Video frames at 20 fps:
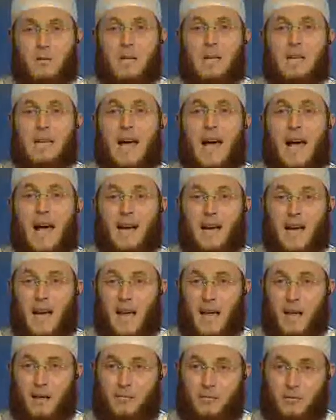the
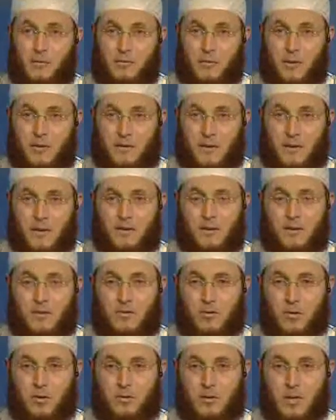ahkam from the verses
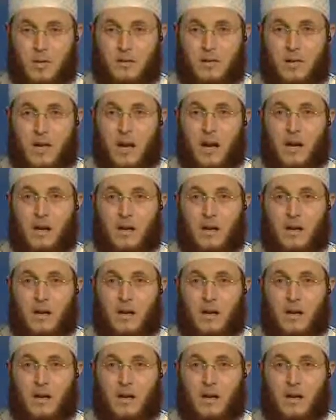which we recite,